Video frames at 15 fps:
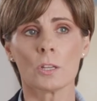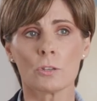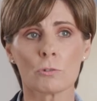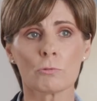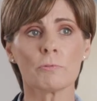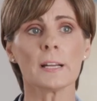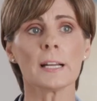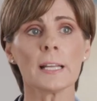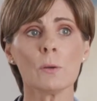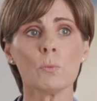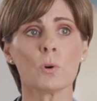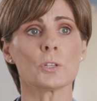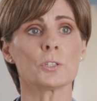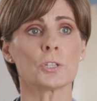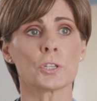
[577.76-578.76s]
You'll really
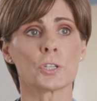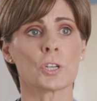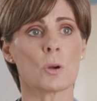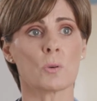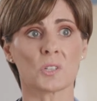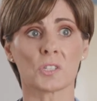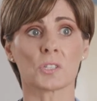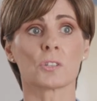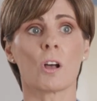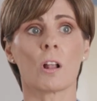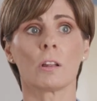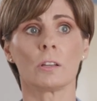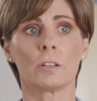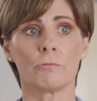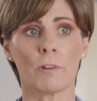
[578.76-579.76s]
want to show a
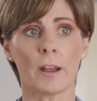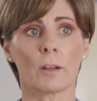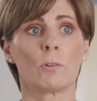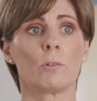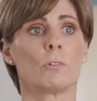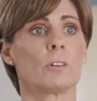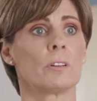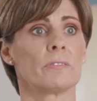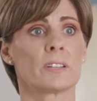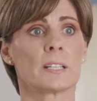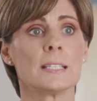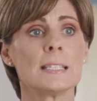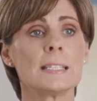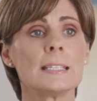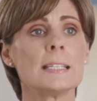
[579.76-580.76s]
solid record of
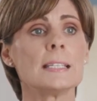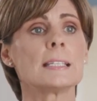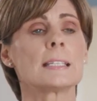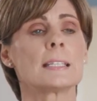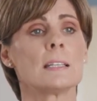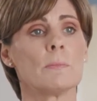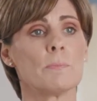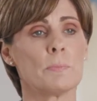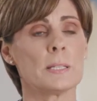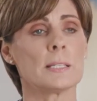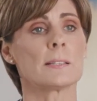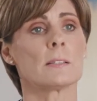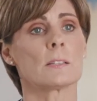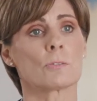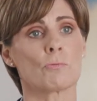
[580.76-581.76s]
consistent
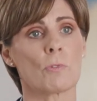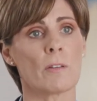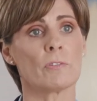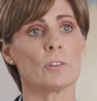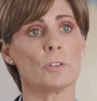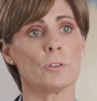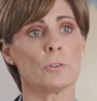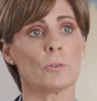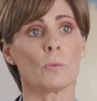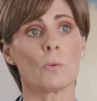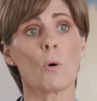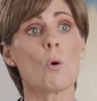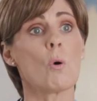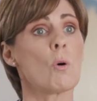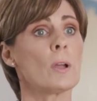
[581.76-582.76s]
business revenue,
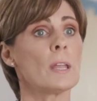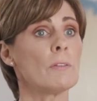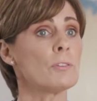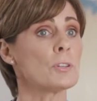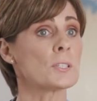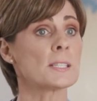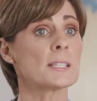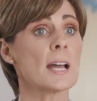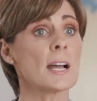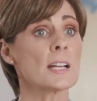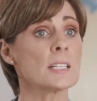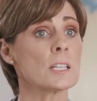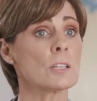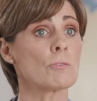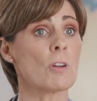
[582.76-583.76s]
or if you're
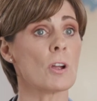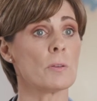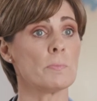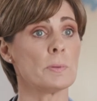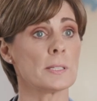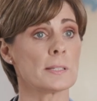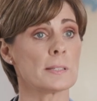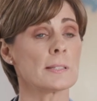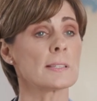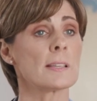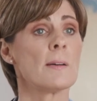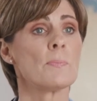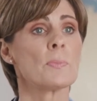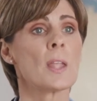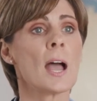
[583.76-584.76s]
starting your own business,
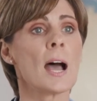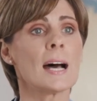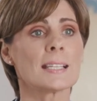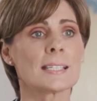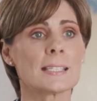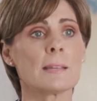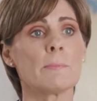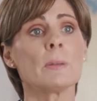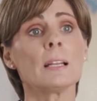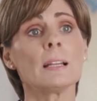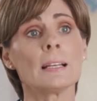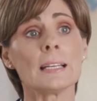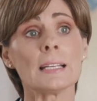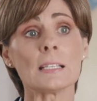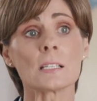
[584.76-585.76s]
a
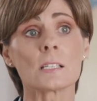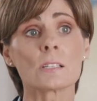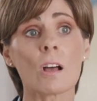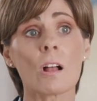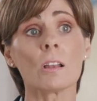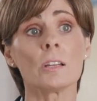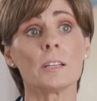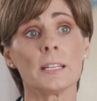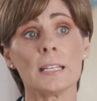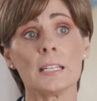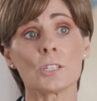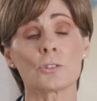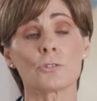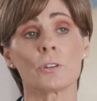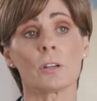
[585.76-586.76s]
similarly solid
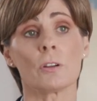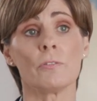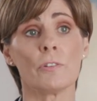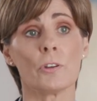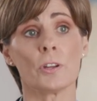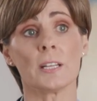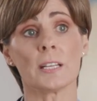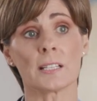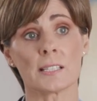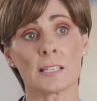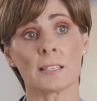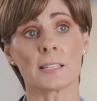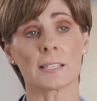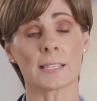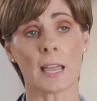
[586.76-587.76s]
history of earnings
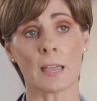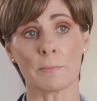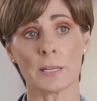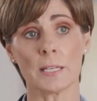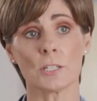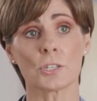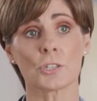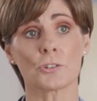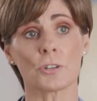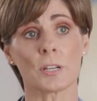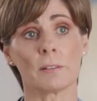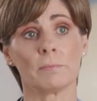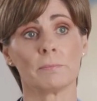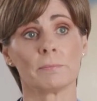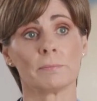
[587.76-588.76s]
in the same industry.